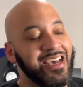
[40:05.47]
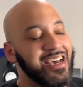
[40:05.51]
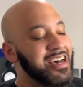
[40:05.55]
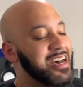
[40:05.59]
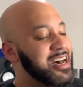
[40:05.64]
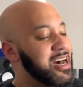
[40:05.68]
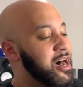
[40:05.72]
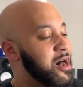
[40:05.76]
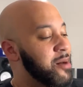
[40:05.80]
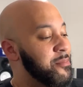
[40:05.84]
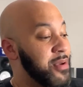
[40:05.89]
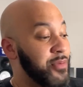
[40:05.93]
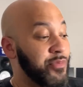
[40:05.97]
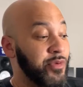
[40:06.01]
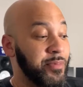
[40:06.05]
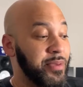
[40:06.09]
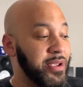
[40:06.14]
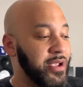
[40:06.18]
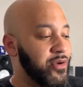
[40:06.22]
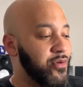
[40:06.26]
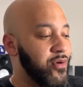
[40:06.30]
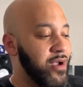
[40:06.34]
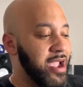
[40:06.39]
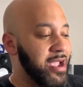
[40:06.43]
It would be
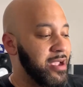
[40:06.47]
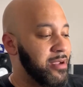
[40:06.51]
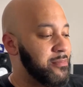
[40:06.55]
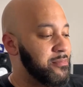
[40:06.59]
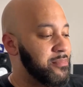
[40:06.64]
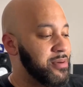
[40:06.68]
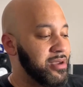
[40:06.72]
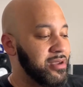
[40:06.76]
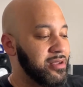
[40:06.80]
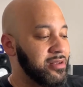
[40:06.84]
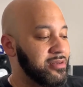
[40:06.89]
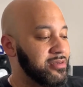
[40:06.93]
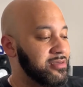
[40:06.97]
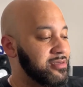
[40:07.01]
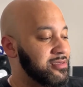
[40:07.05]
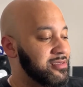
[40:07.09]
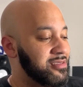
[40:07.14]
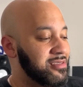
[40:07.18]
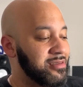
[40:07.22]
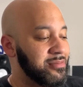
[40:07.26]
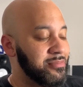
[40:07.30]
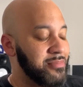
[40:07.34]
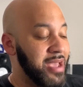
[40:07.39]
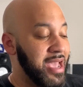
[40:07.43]
great, but
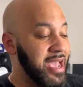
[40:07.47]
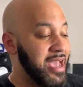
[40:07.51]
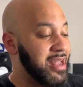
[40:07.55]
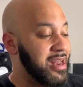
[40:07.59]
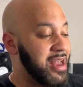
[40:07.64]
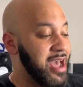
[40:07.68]
man,